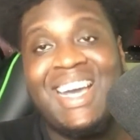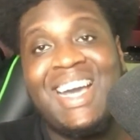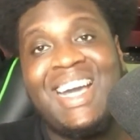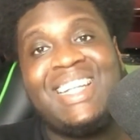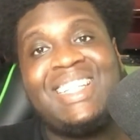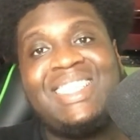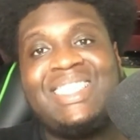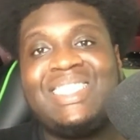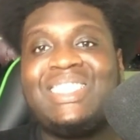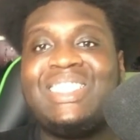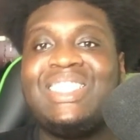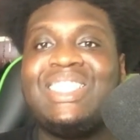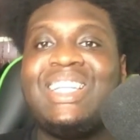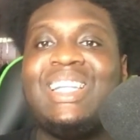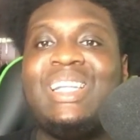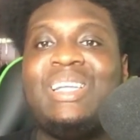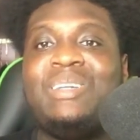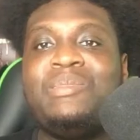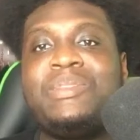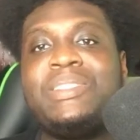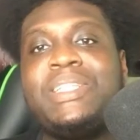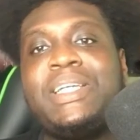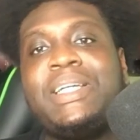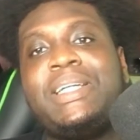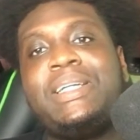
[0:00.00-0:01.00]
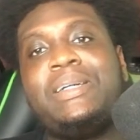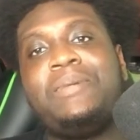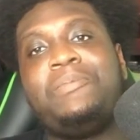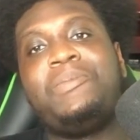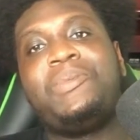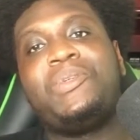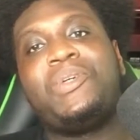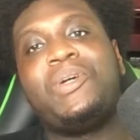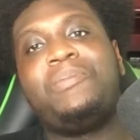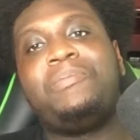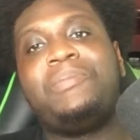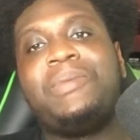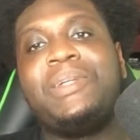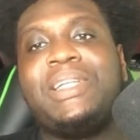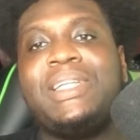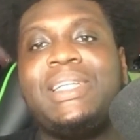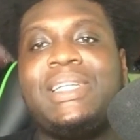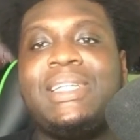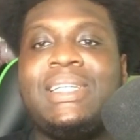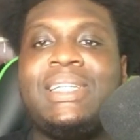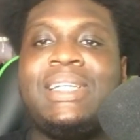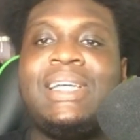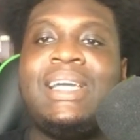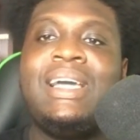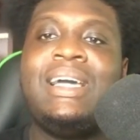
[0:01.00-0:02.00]
At least do the lip syncing
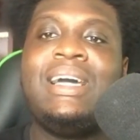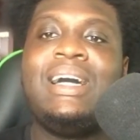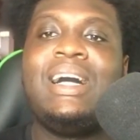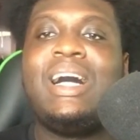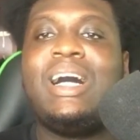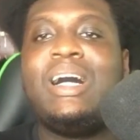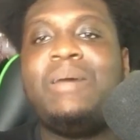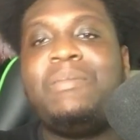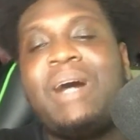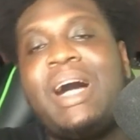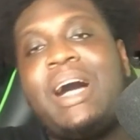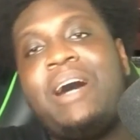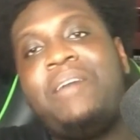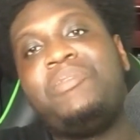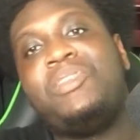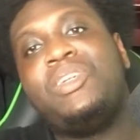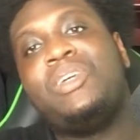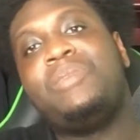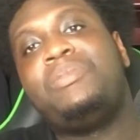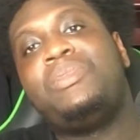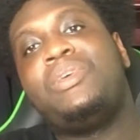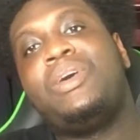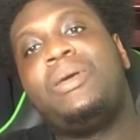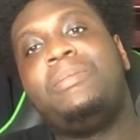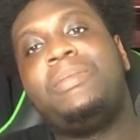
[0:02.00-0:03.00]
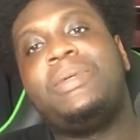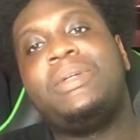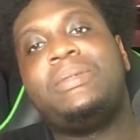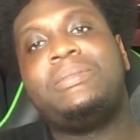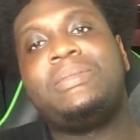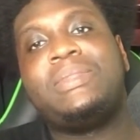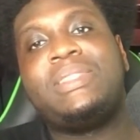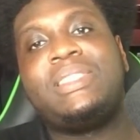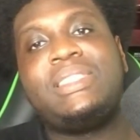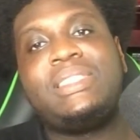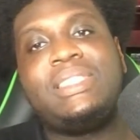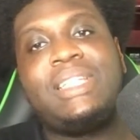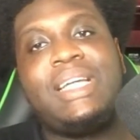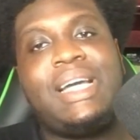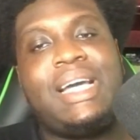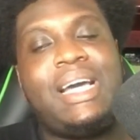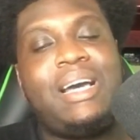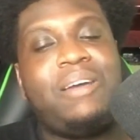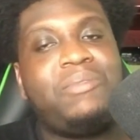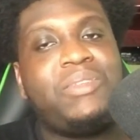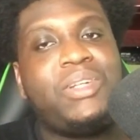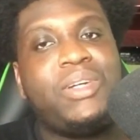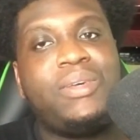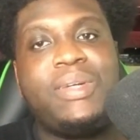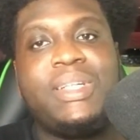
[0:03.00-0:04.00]
properly. I have no problems, I
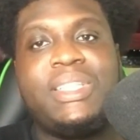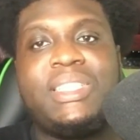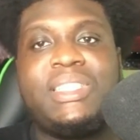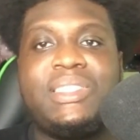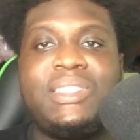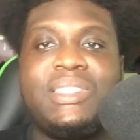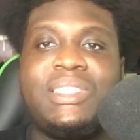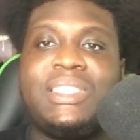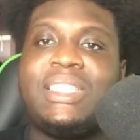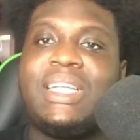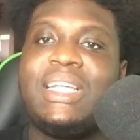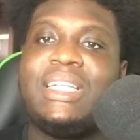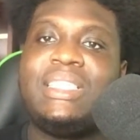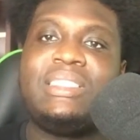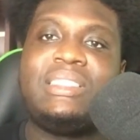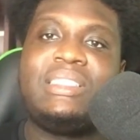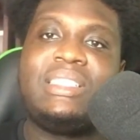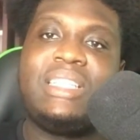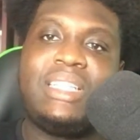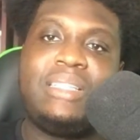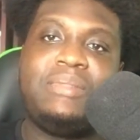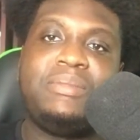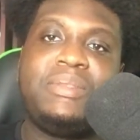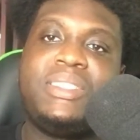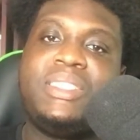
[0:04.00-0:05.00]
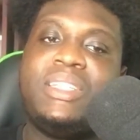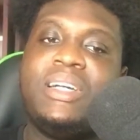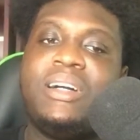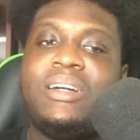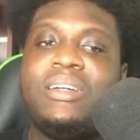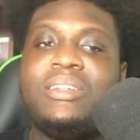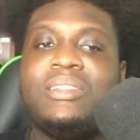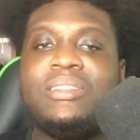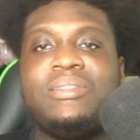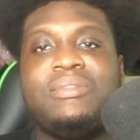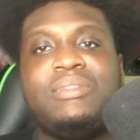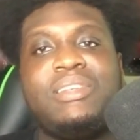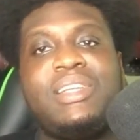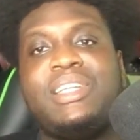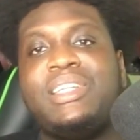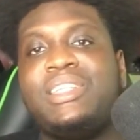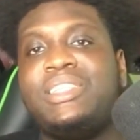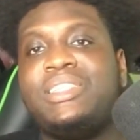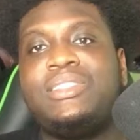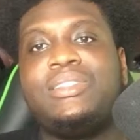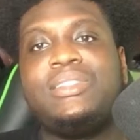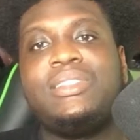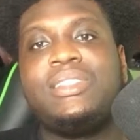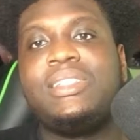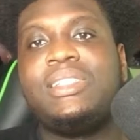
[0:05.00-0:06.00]
have no issues against James Charles, really
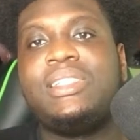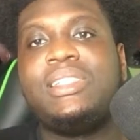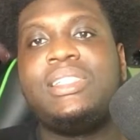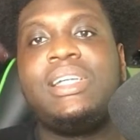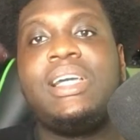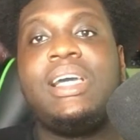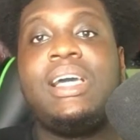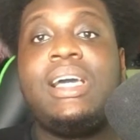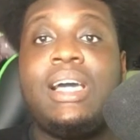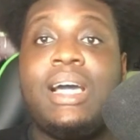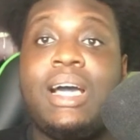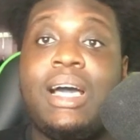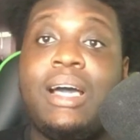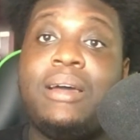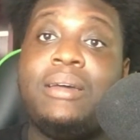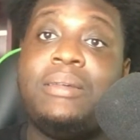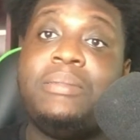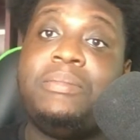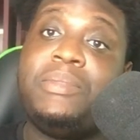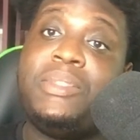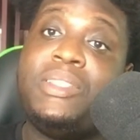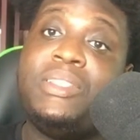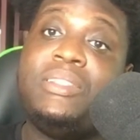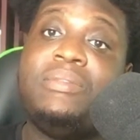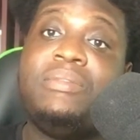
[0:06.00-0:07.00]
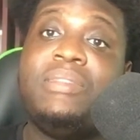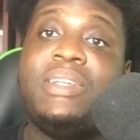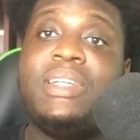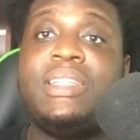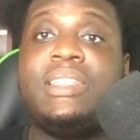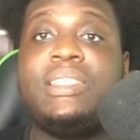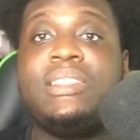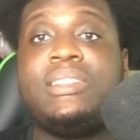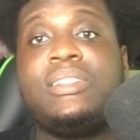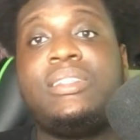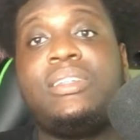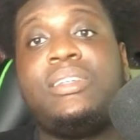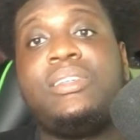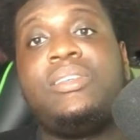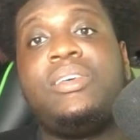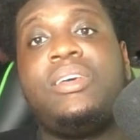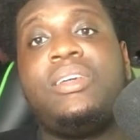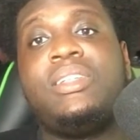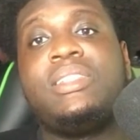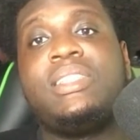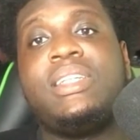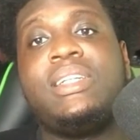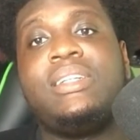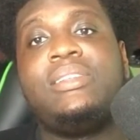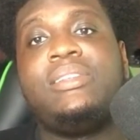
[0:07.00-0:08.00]
and truly. I do think he's a good
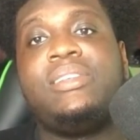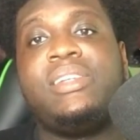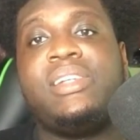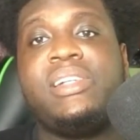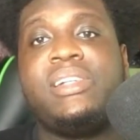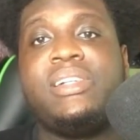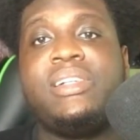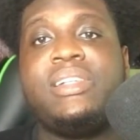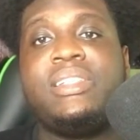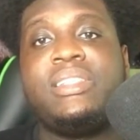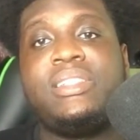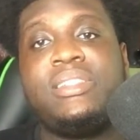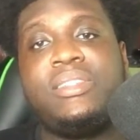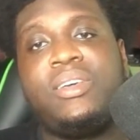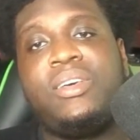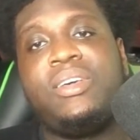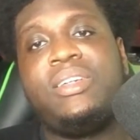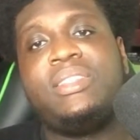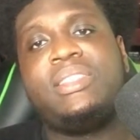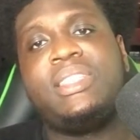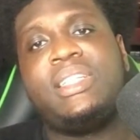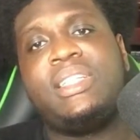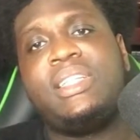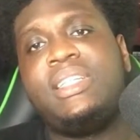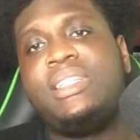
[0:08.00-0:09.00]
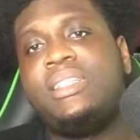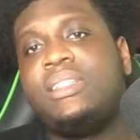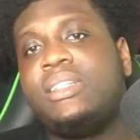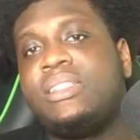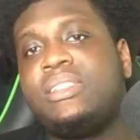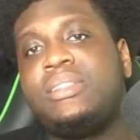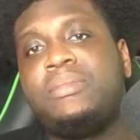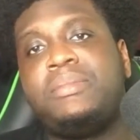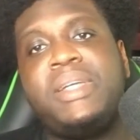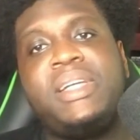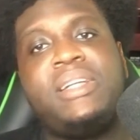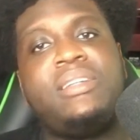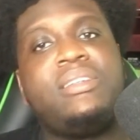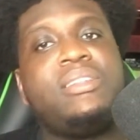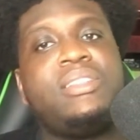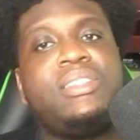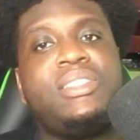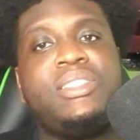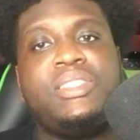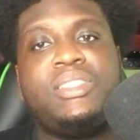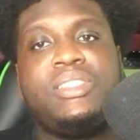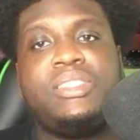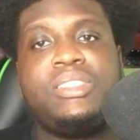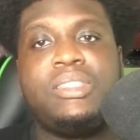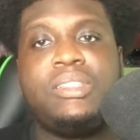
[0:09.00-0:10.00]
content creator, and the content he does make
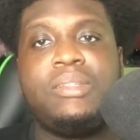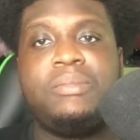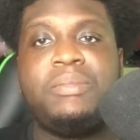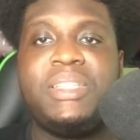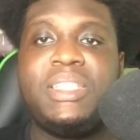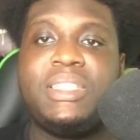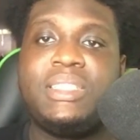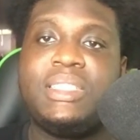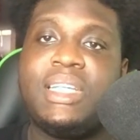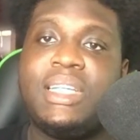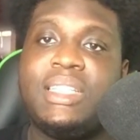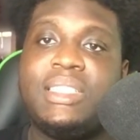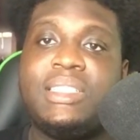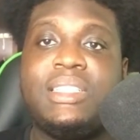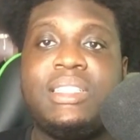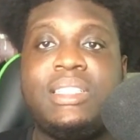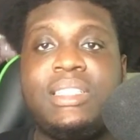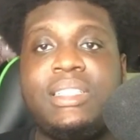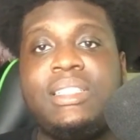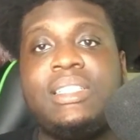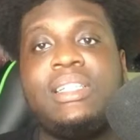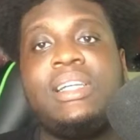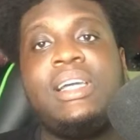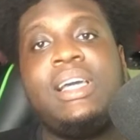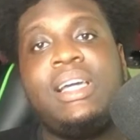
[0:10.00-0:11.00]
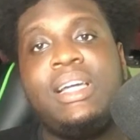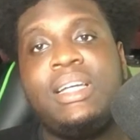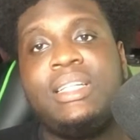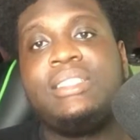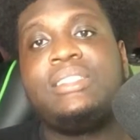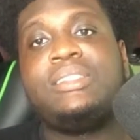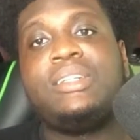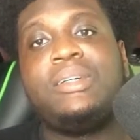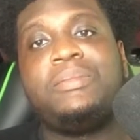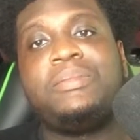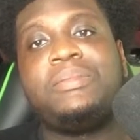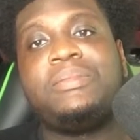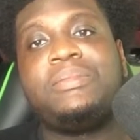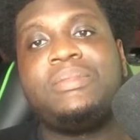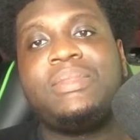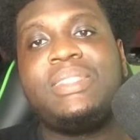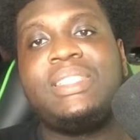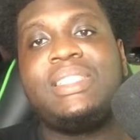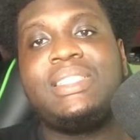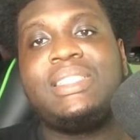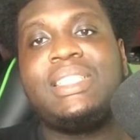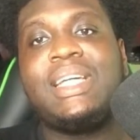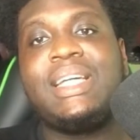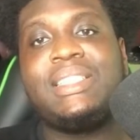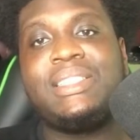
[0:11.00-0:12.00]
on YouTube is
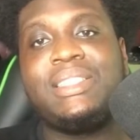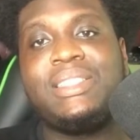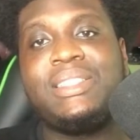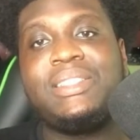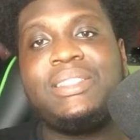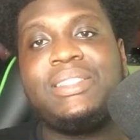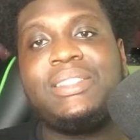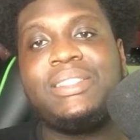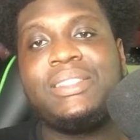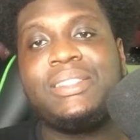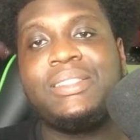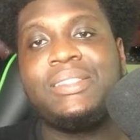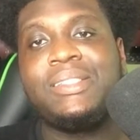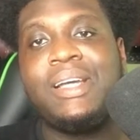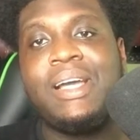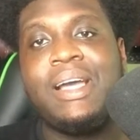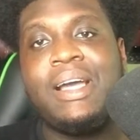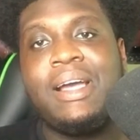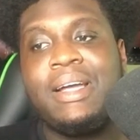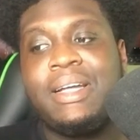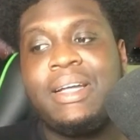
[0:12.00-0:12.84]
actually good.